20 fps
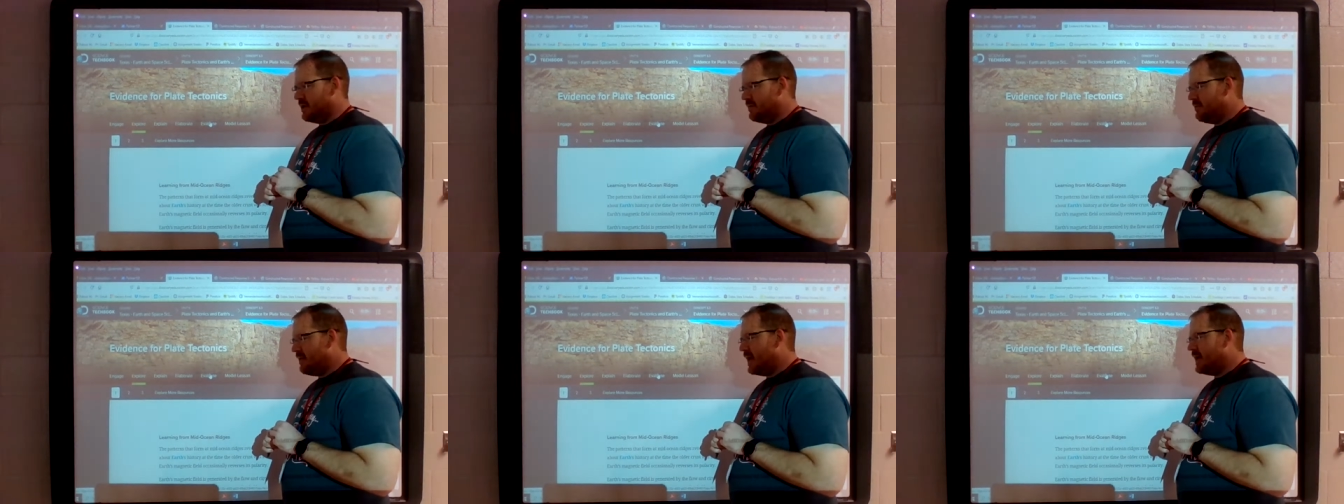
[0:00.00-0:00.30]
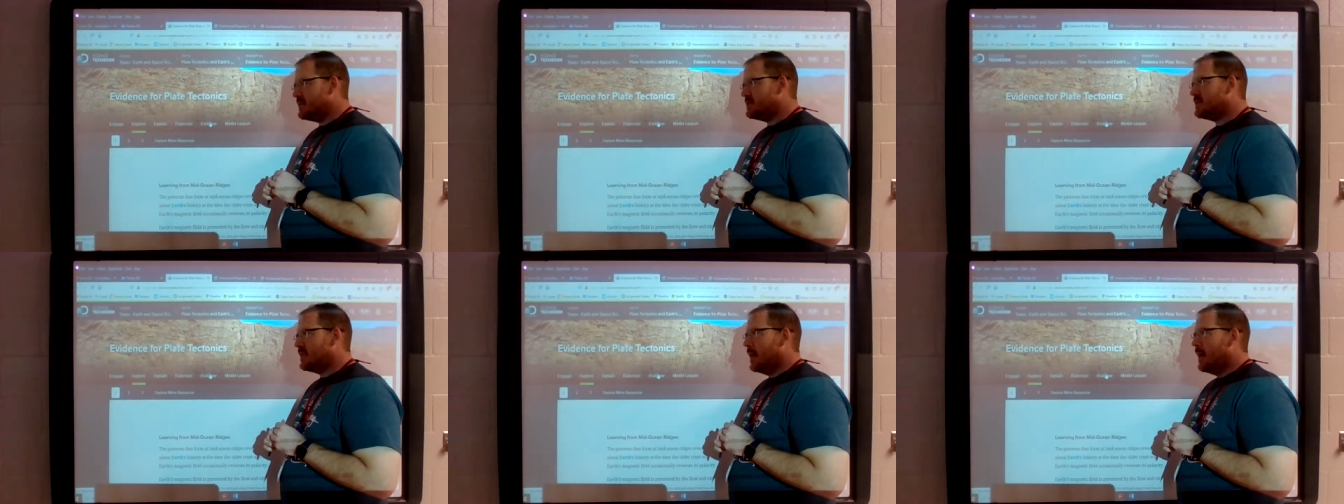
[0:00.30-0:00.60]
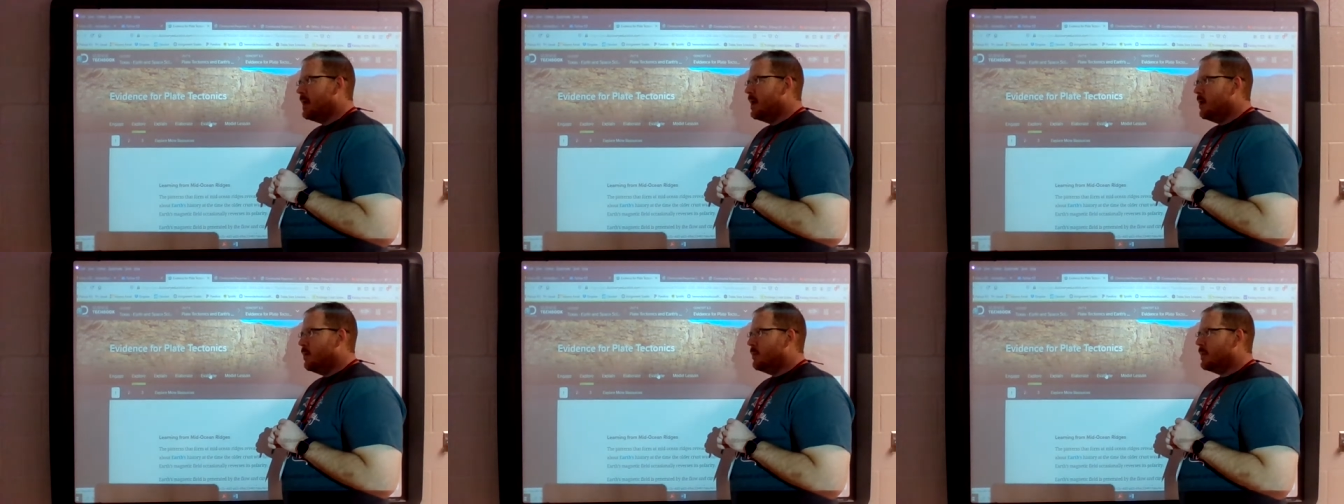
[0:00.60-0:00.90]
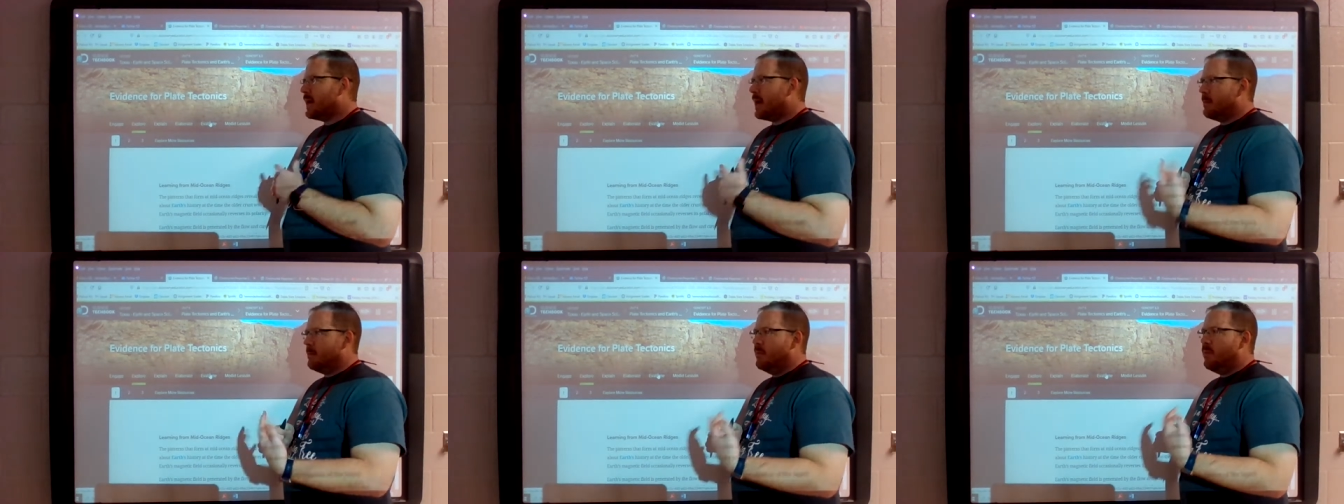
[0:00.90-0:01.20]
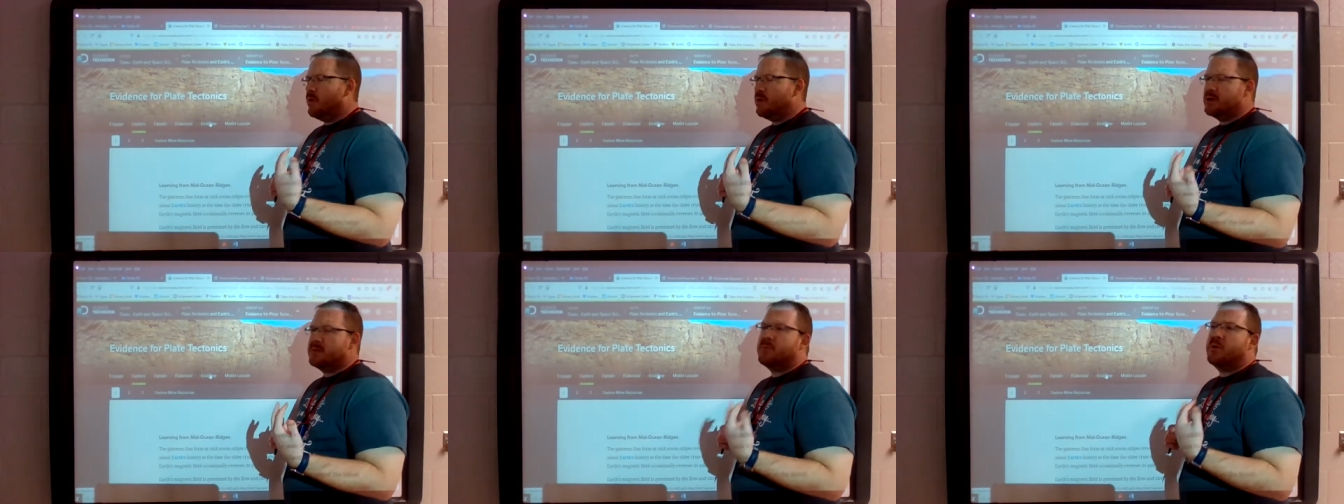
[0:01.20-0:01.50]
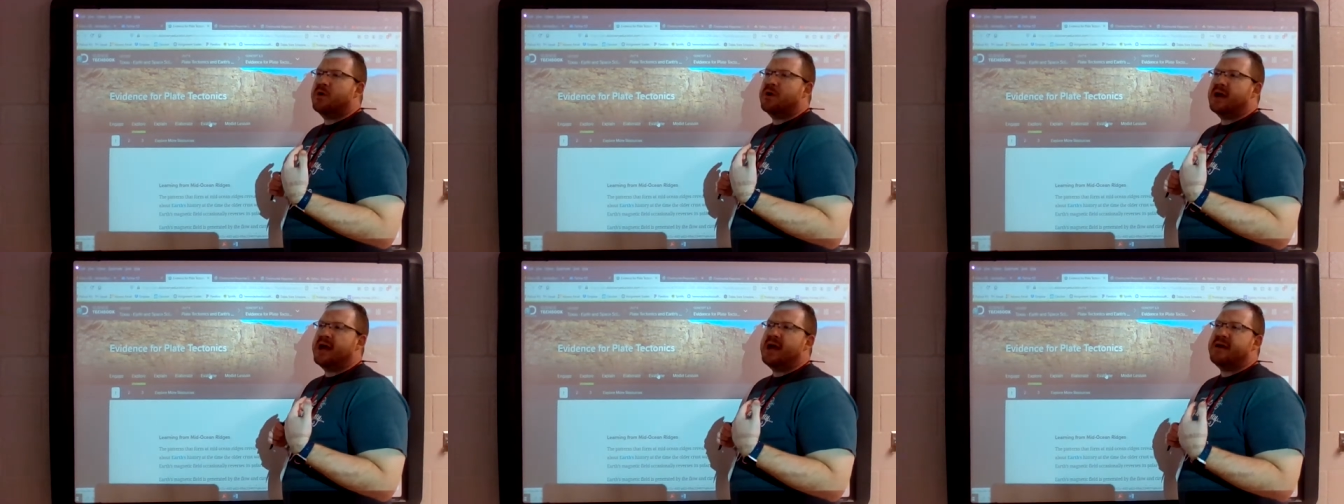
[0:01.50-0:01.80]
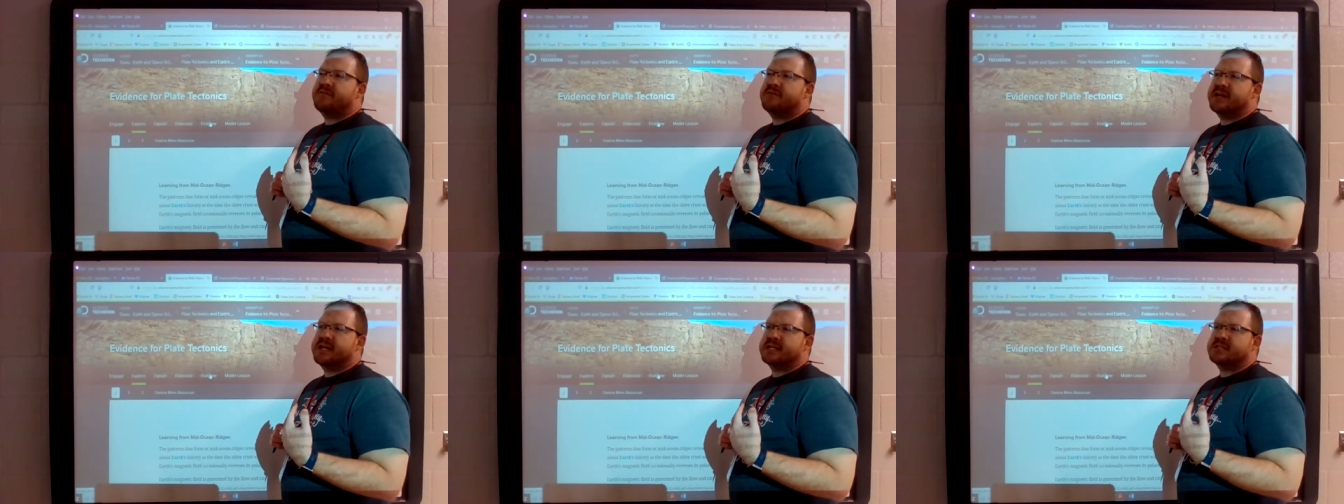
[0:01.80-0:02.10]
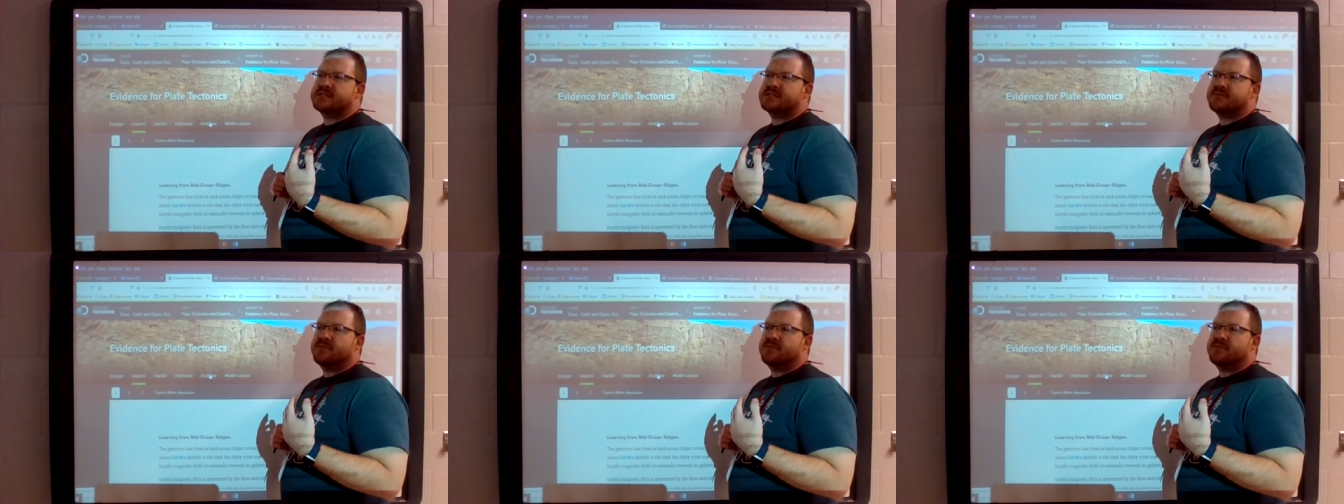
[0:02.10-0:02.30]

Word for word: advanced, we got more and more evidence